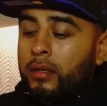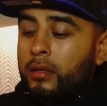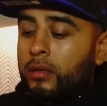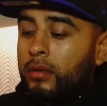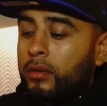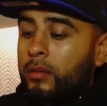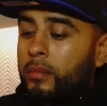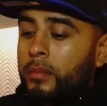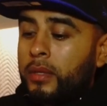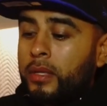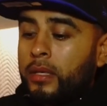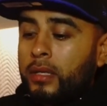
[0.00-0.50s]
You
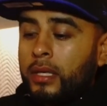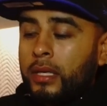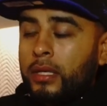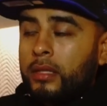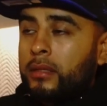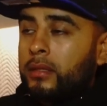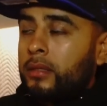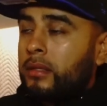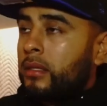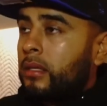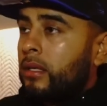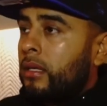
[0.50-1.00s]
know what I mean?
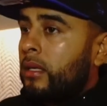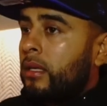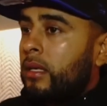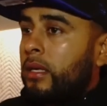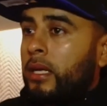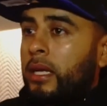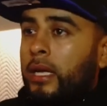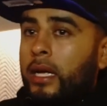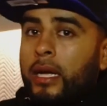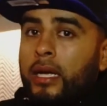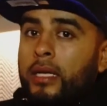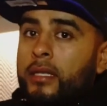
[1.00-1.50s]
It's
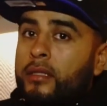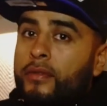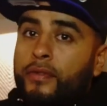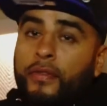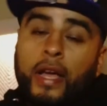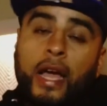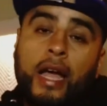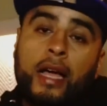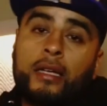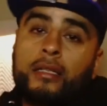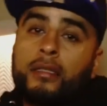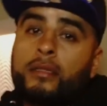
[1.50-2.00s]

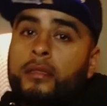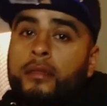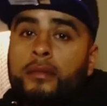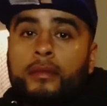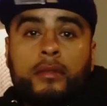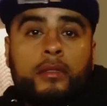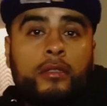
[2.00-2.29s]
facts.